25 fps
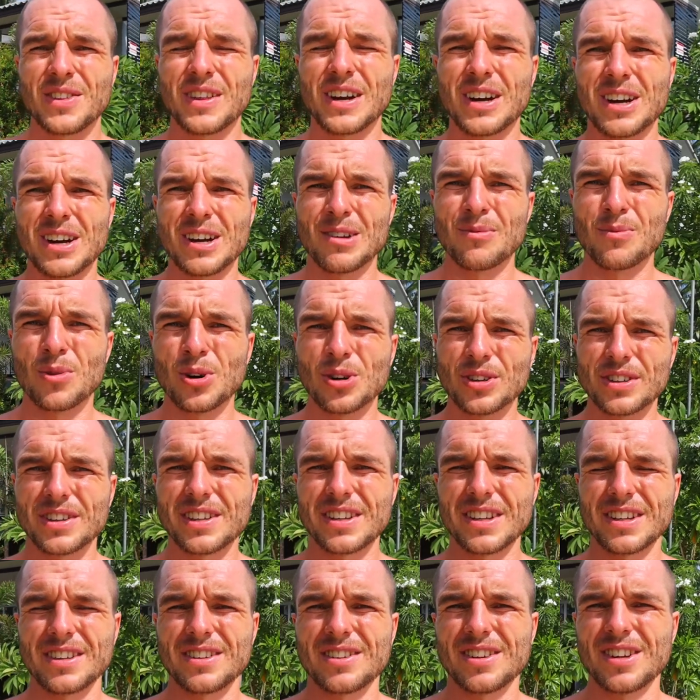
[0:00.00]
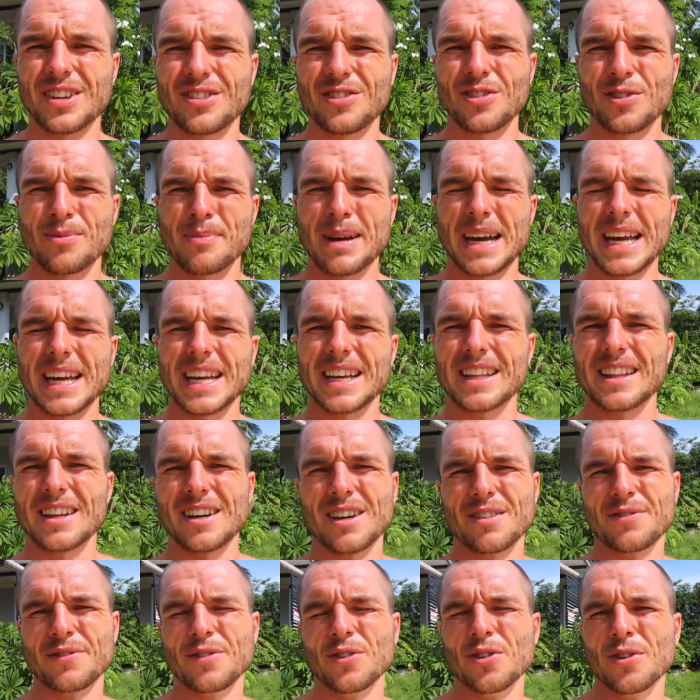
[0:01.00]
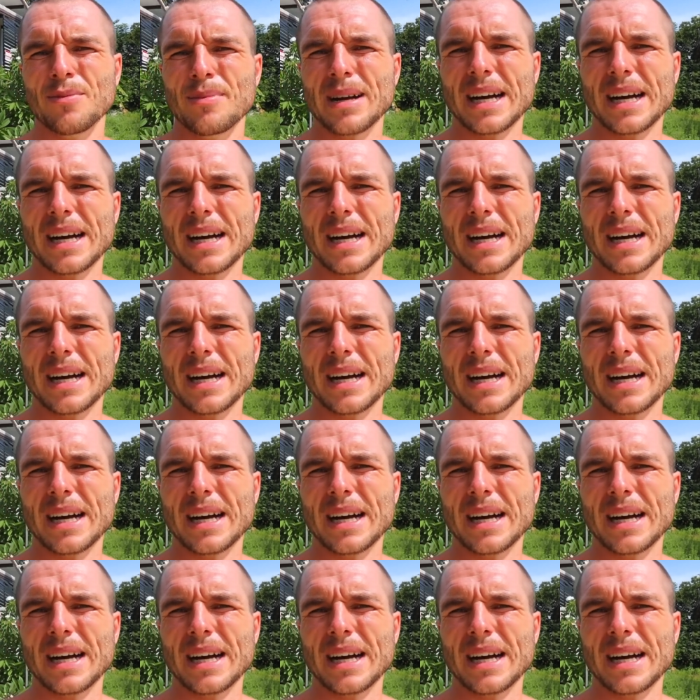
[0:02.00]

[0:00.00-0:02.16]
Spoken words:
that I wanted to make that I thought